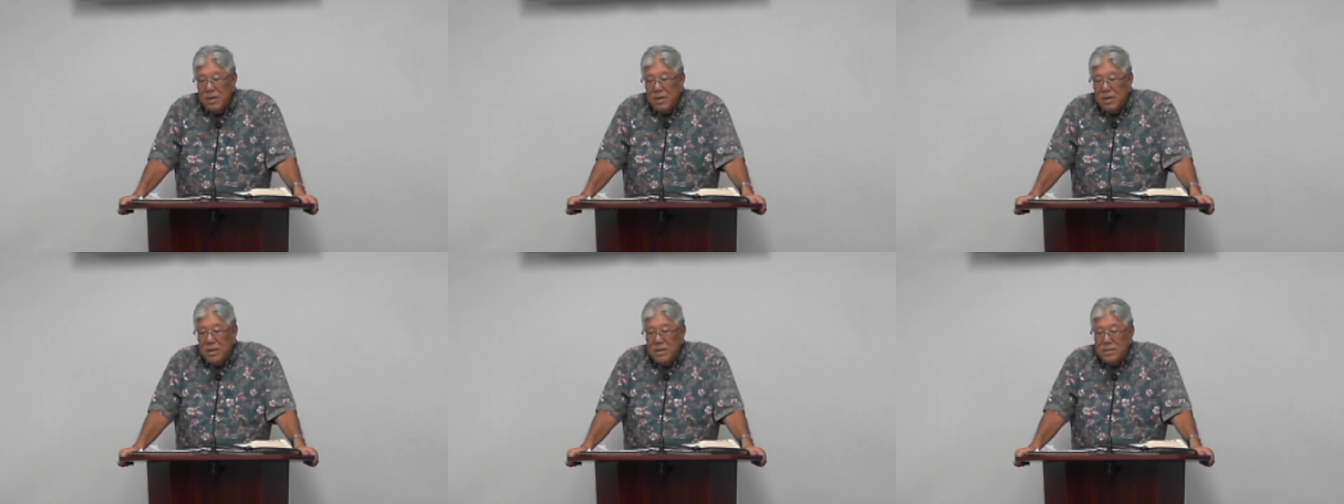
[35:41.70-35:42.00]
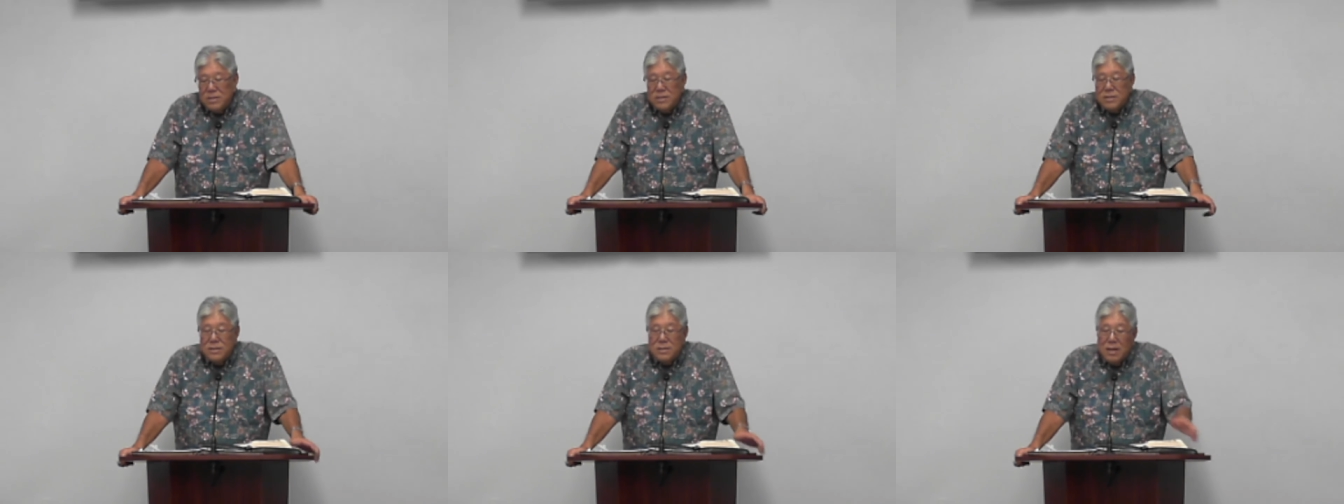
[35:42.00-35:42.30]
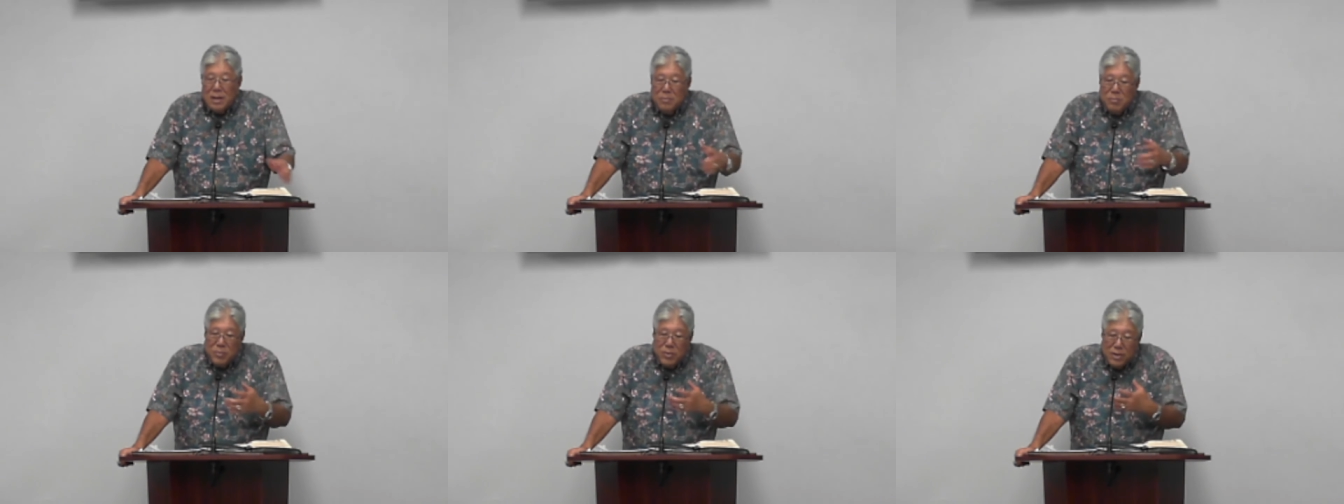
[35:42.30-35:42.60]
He says,
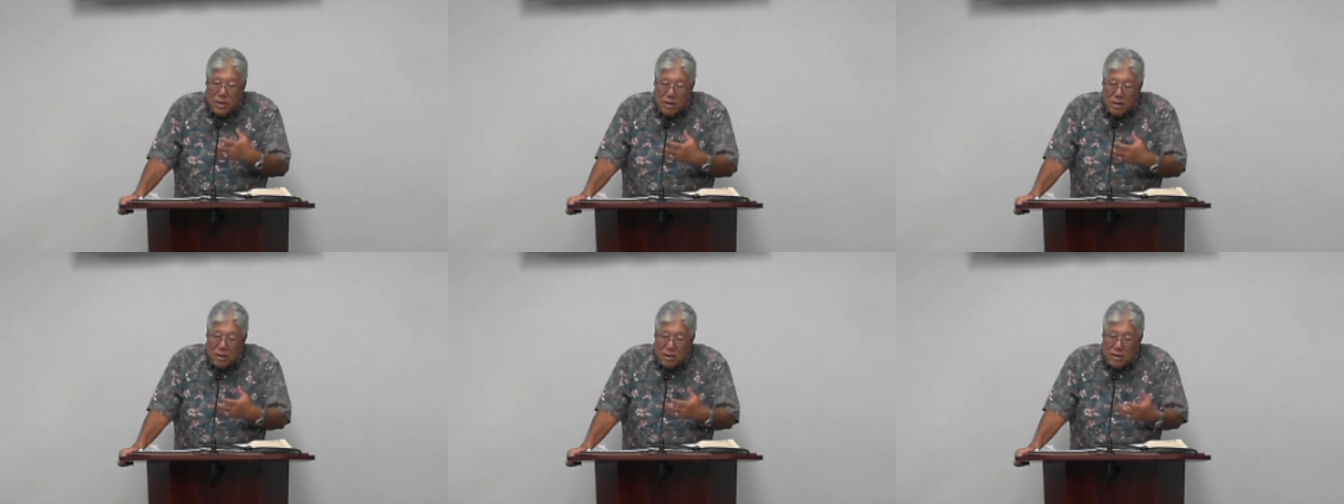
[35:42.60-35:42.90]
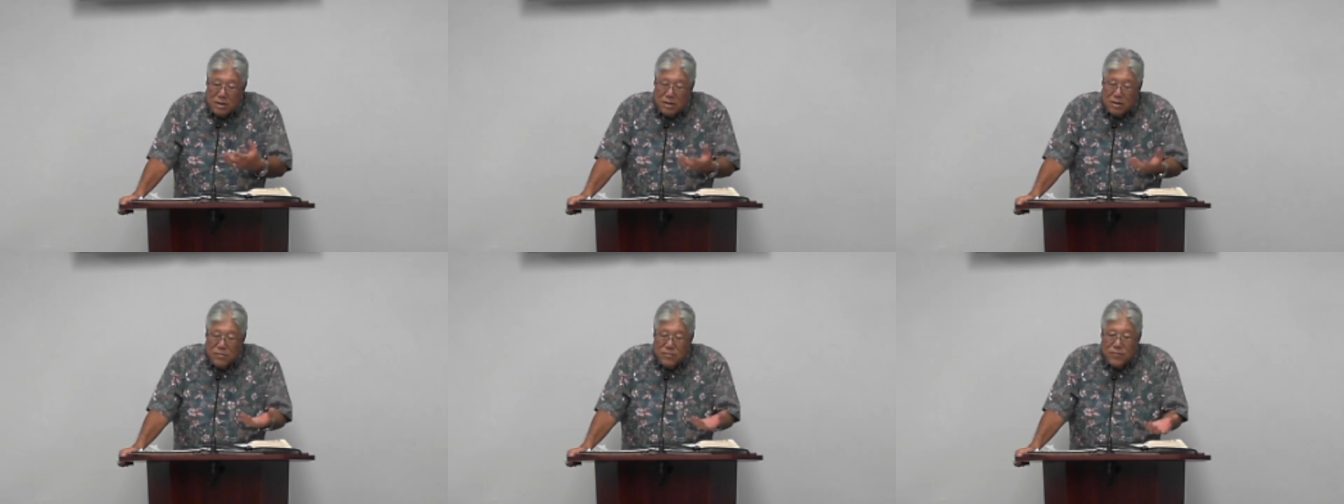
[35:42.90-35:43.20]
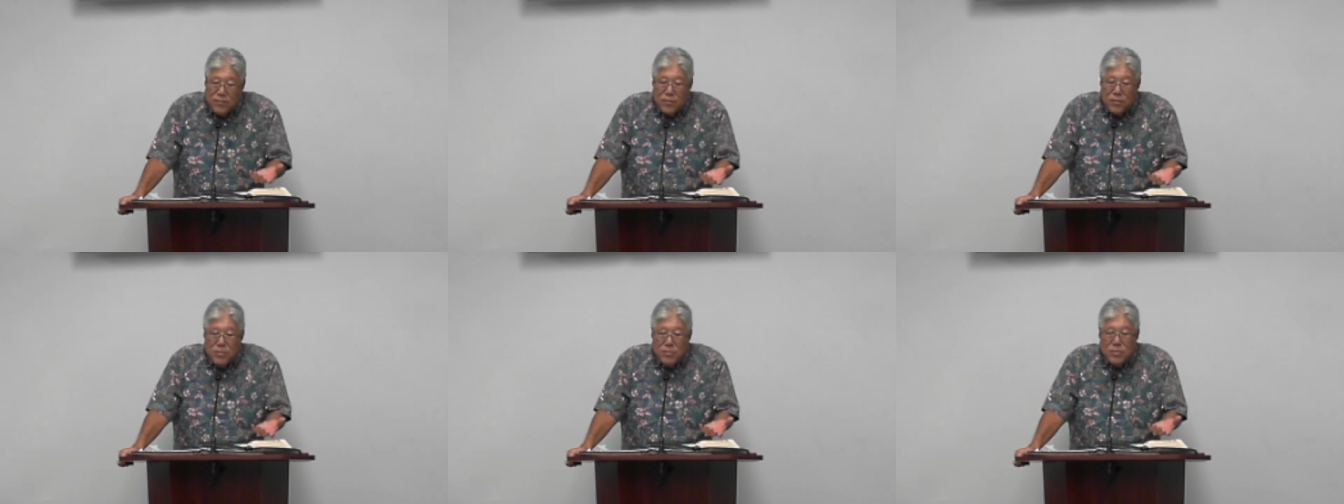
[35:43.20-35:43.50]
not being
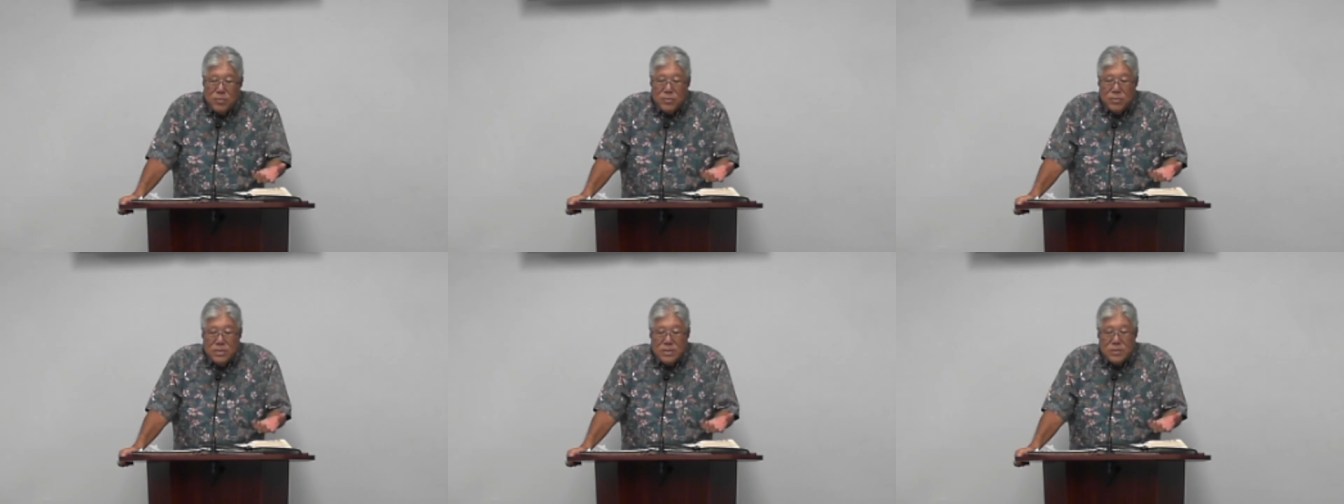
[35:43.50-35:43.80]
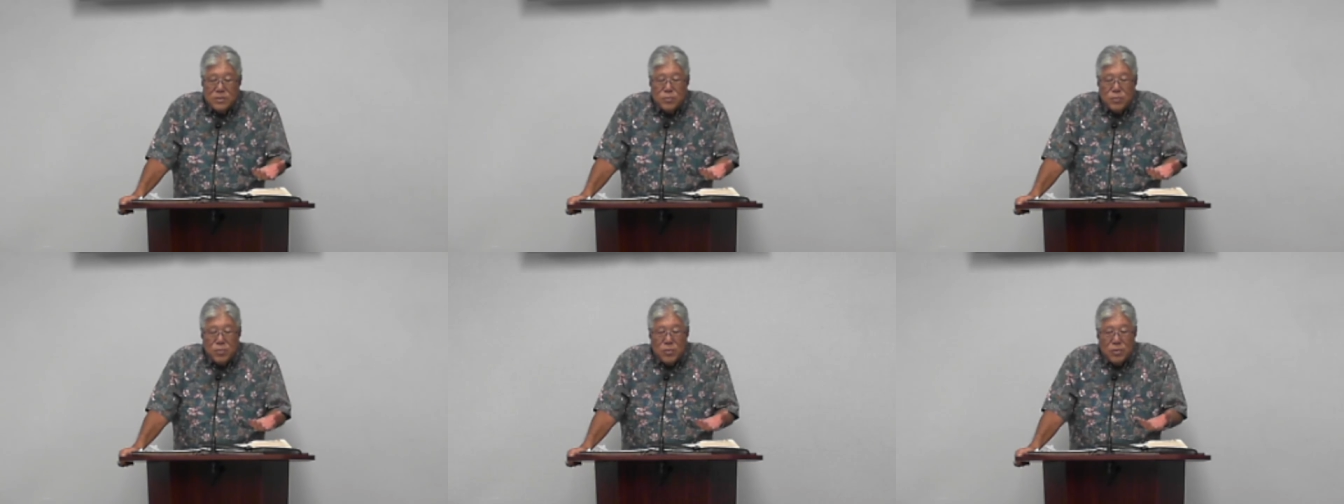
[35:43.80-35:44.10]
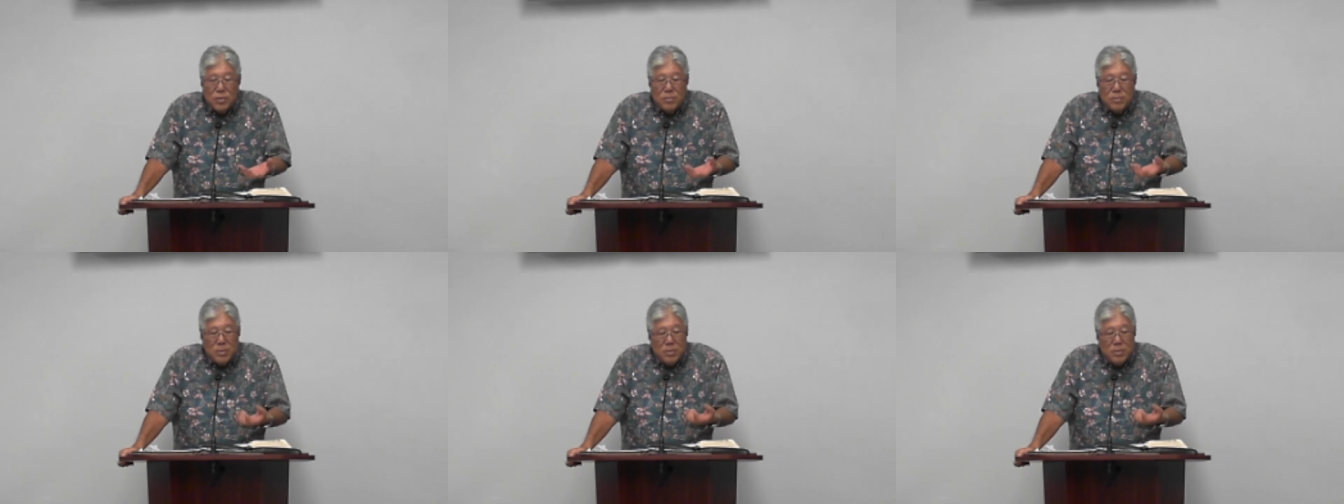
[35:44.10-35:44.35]
conformed to this world,